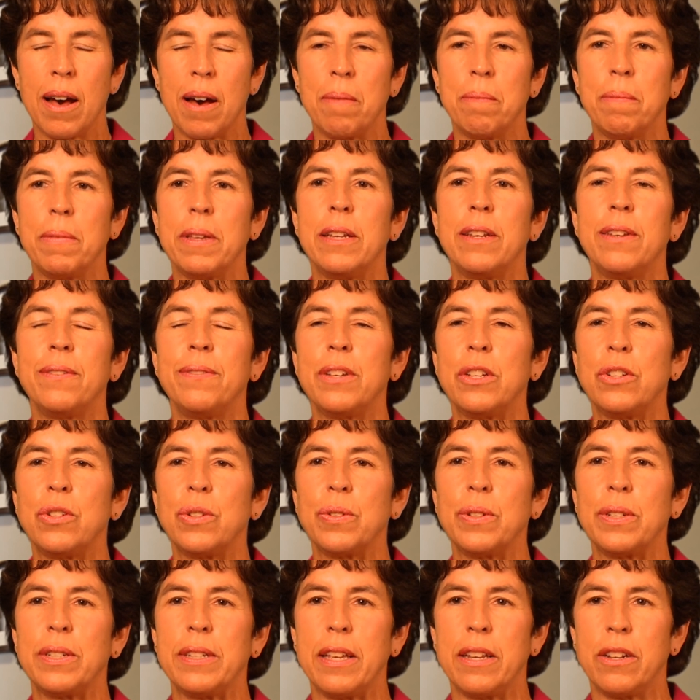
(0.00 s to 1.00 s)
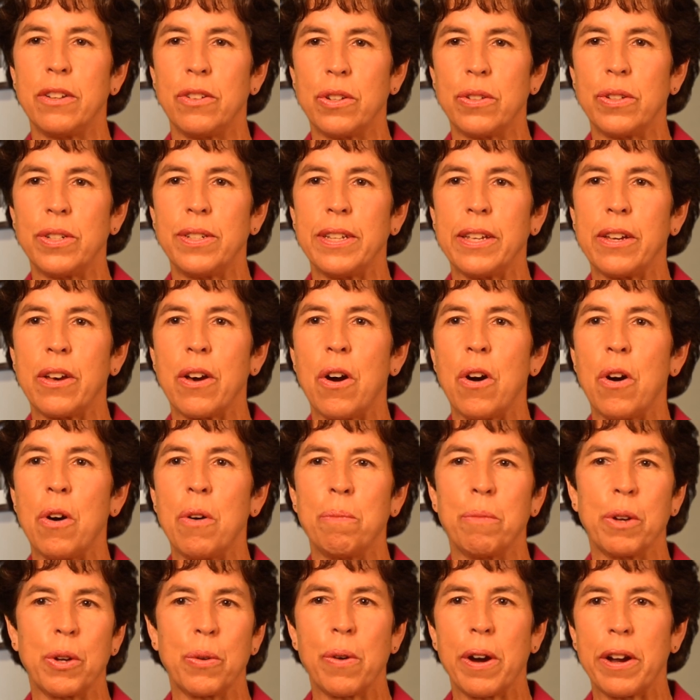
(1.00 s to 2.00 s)
individuals in nursing
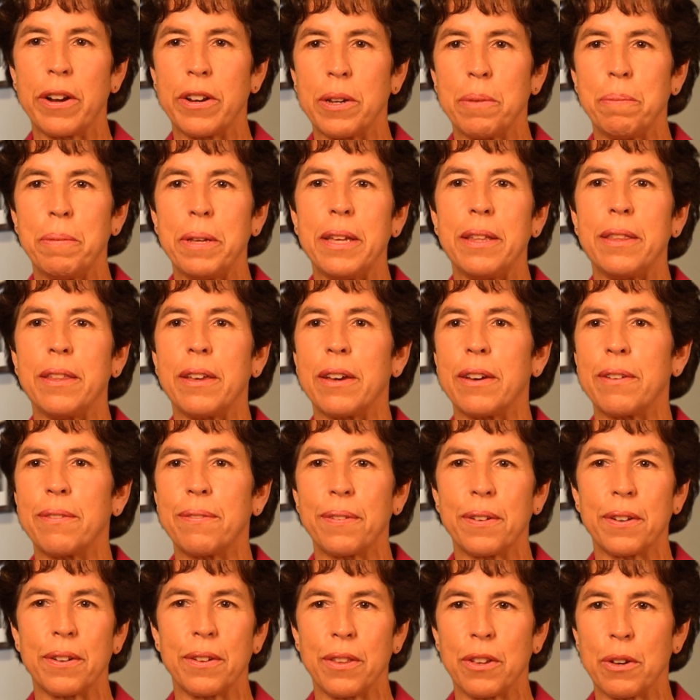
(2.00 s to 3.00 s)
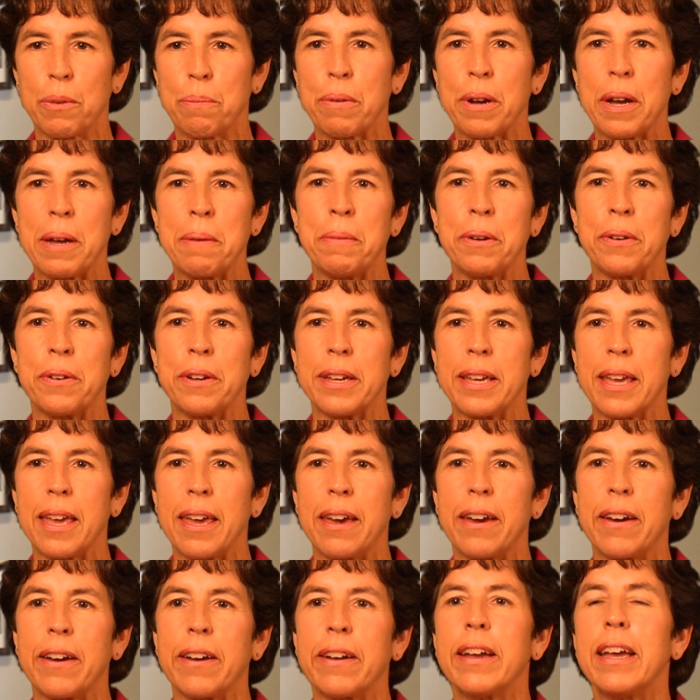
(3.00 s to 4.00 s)
home required to be there for their primary
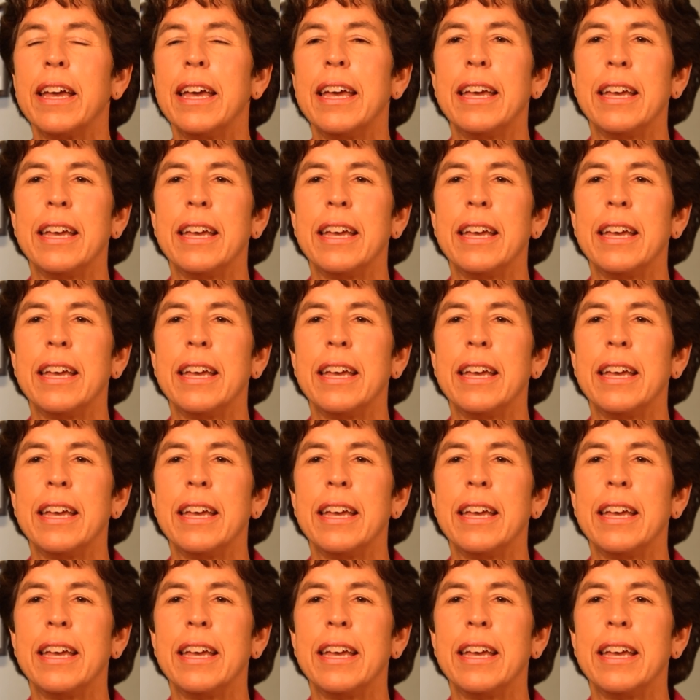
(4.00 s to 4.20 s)
care,